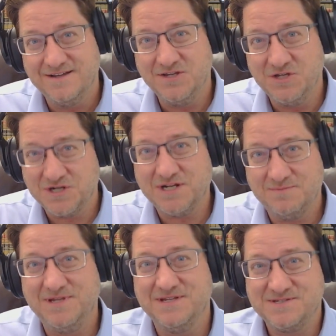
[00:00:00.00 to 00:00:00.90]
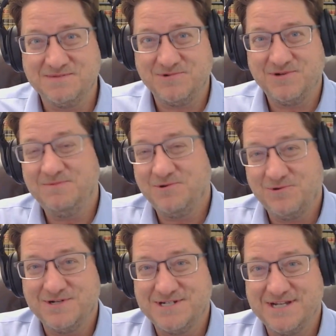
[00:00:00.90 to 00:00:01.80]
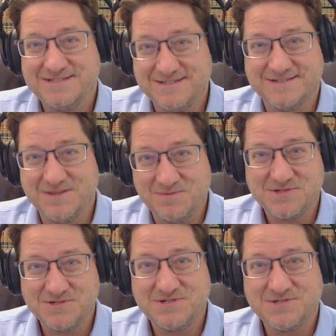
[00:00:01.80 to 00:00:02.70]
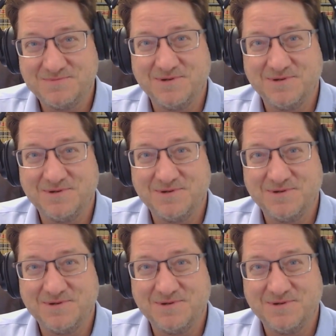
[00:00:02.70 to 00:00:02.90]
you're going to be a Supreme Court justice on the Missouri Supreme